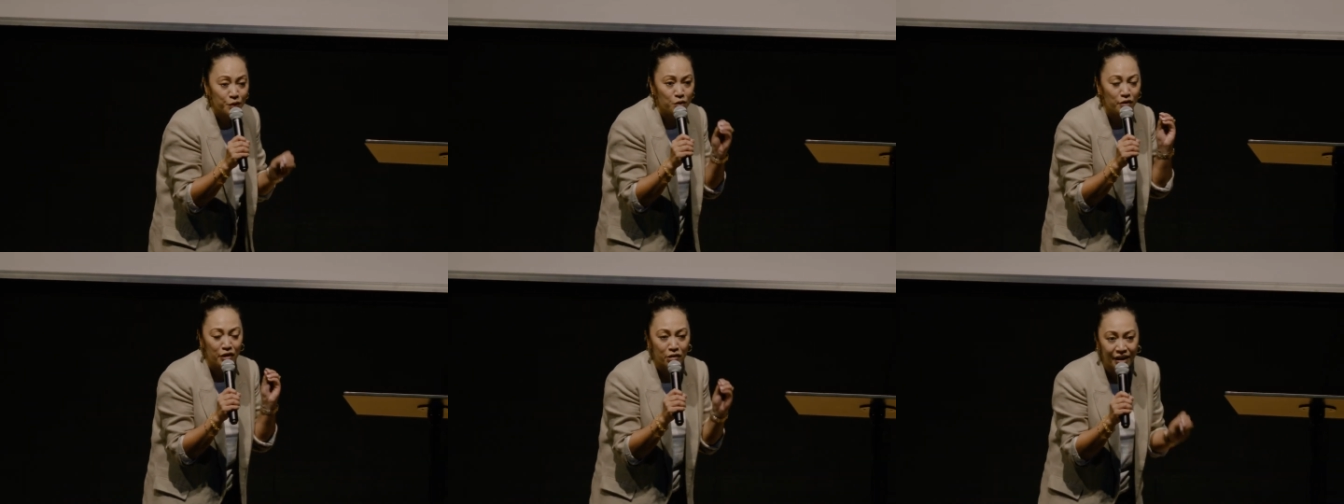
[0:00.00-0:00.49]
You
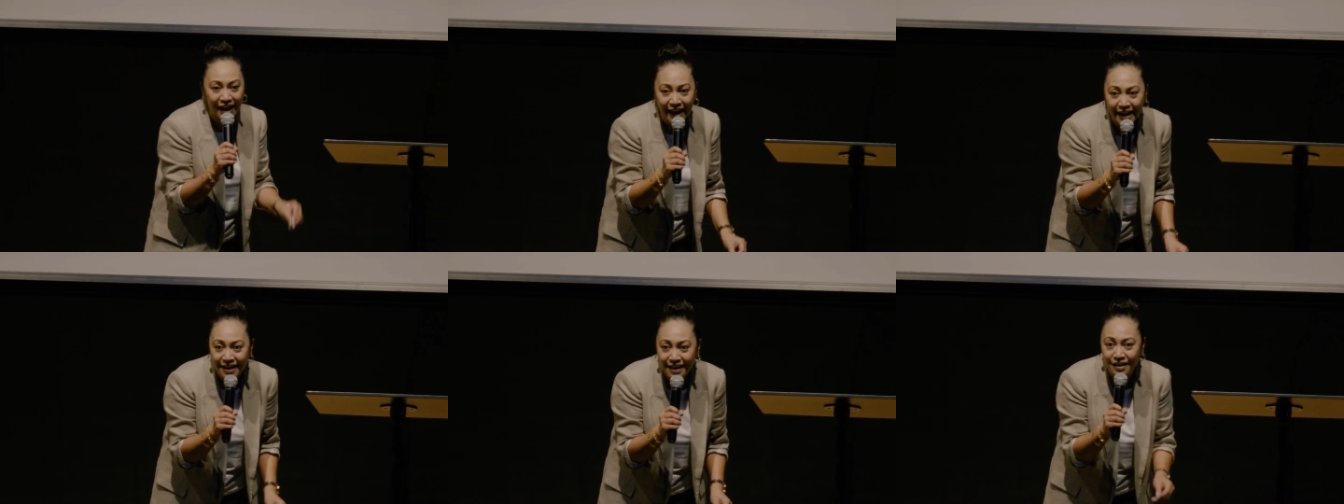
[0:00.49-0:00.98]
were
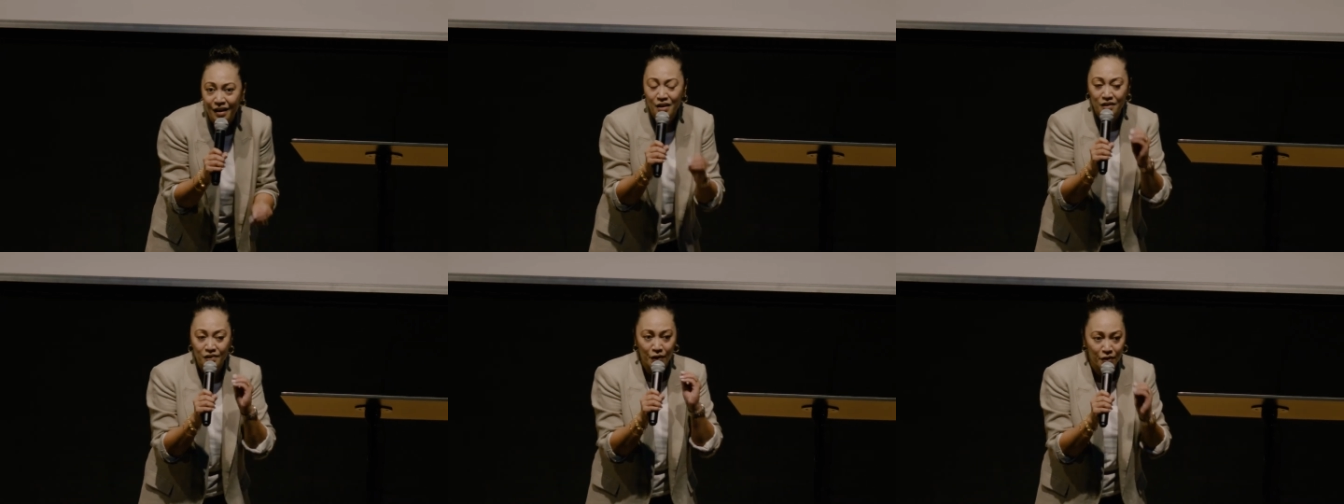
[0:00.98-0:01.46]
created
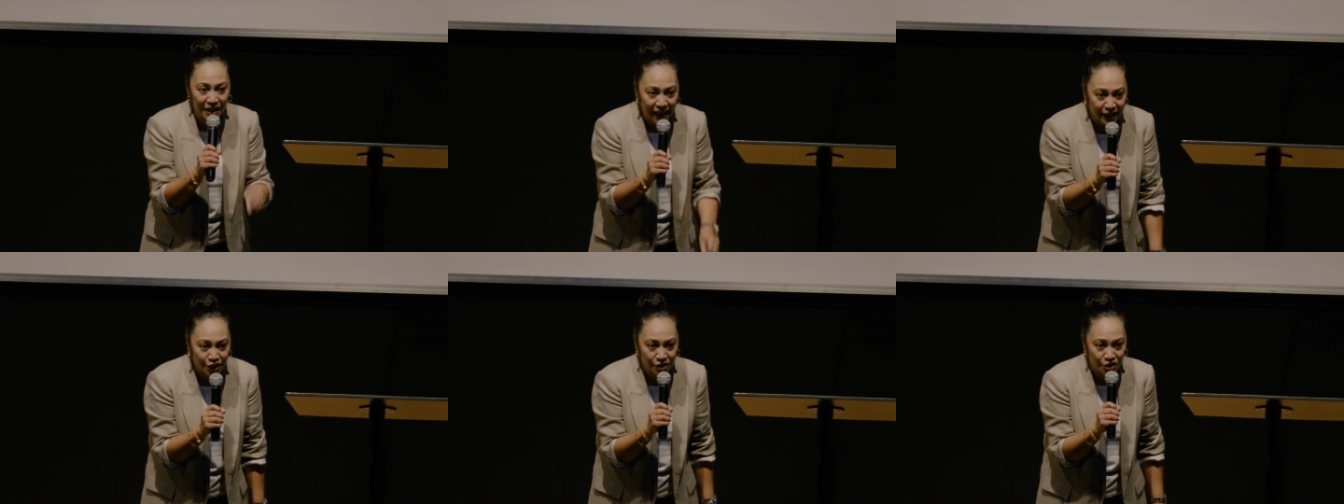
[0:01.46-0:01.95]
for
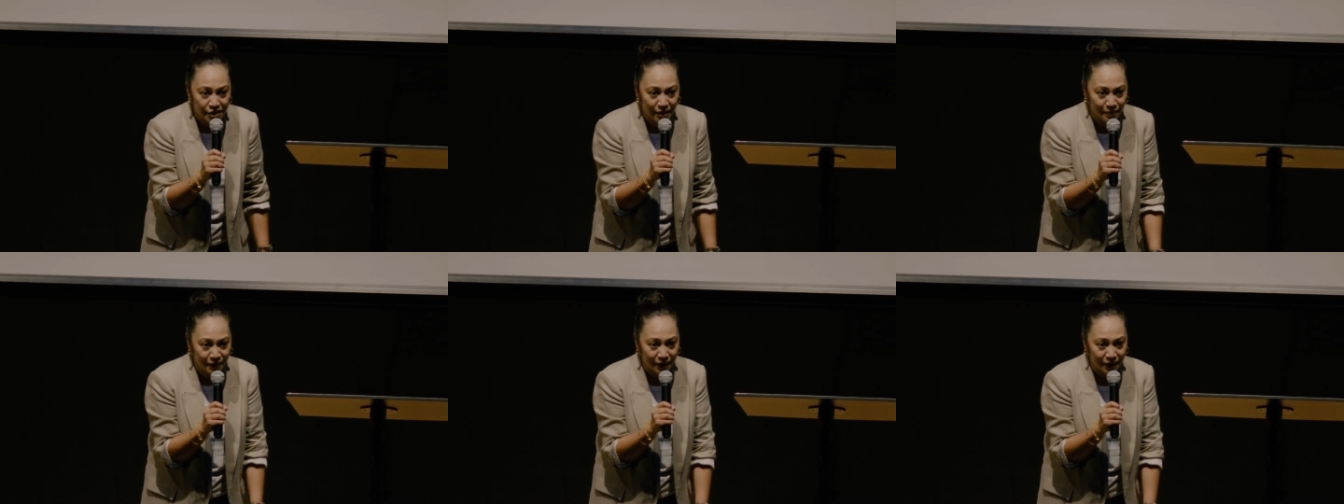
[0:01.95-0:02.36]
relationship.